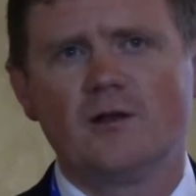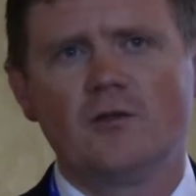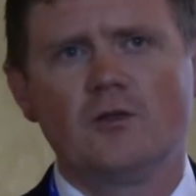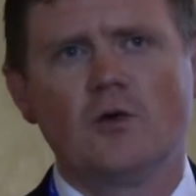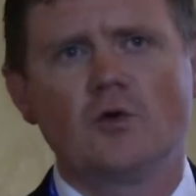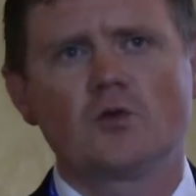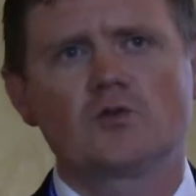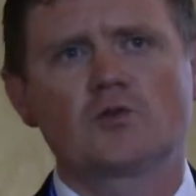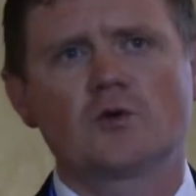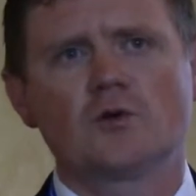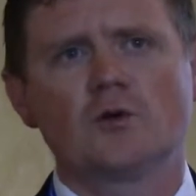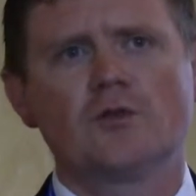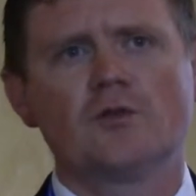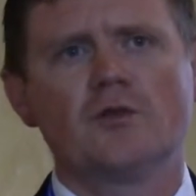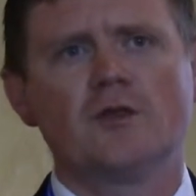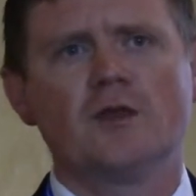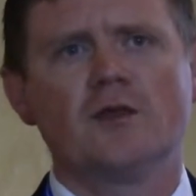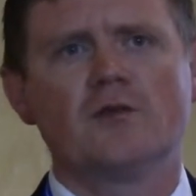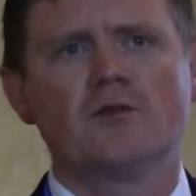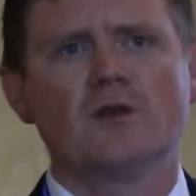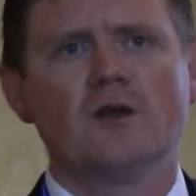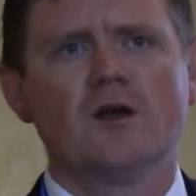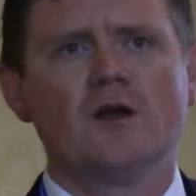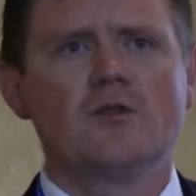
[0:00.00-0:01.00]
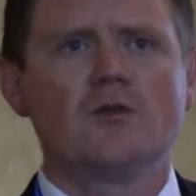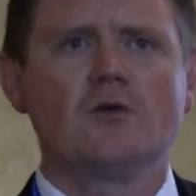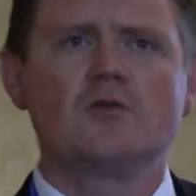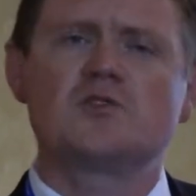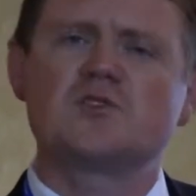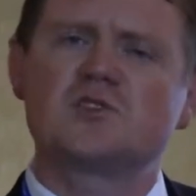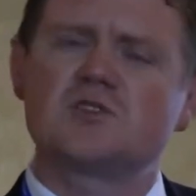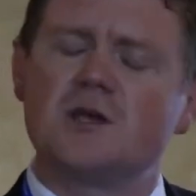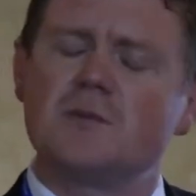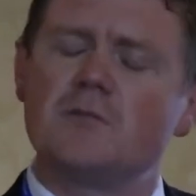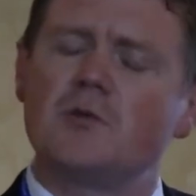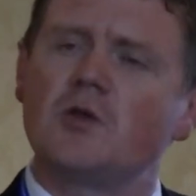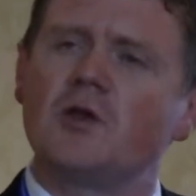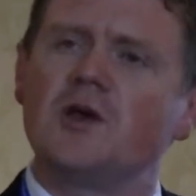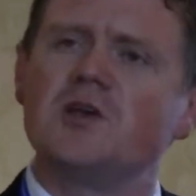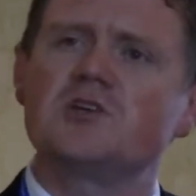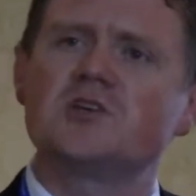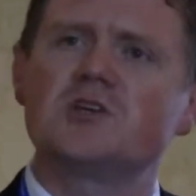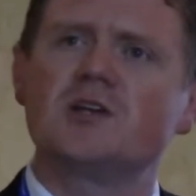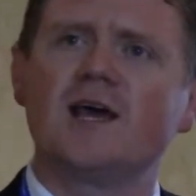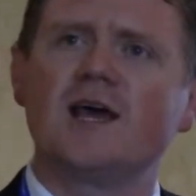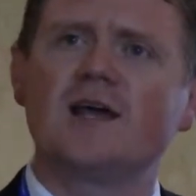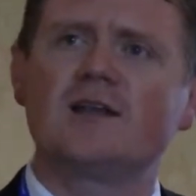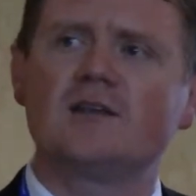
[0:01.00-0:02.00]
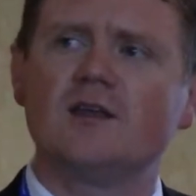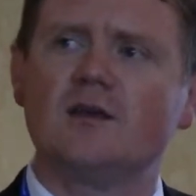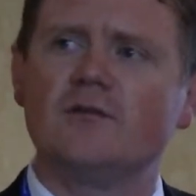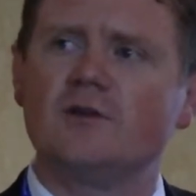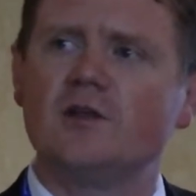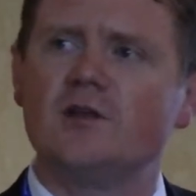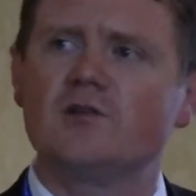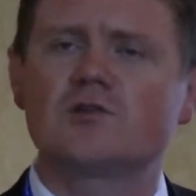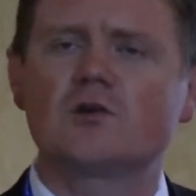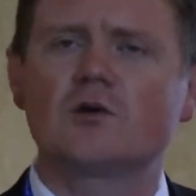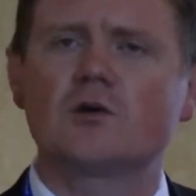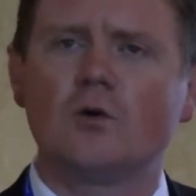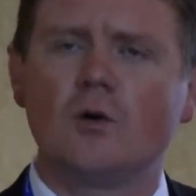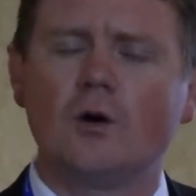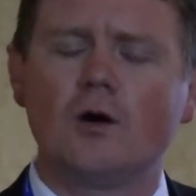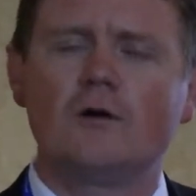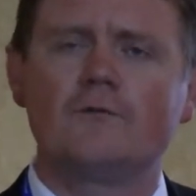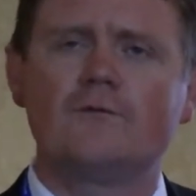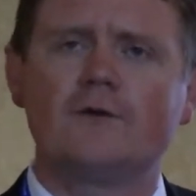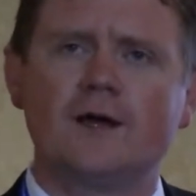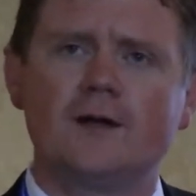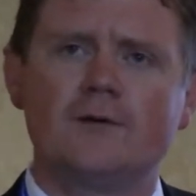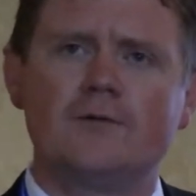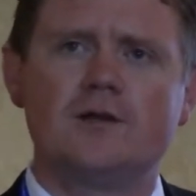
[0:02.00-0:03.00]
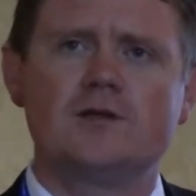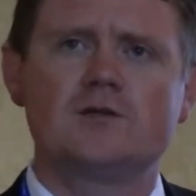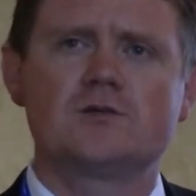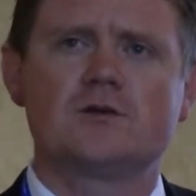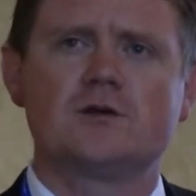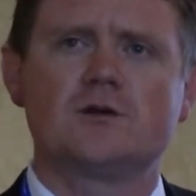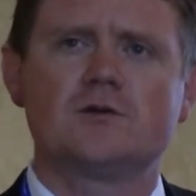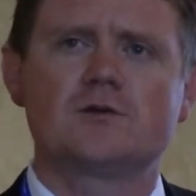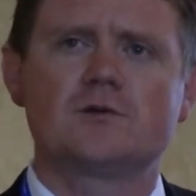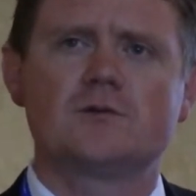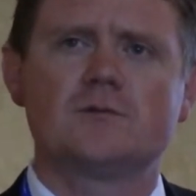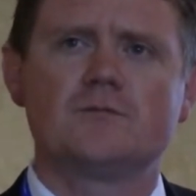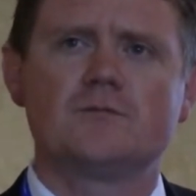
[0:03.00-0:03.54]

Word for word: Those sort of things. Those simulation activities are qualified research.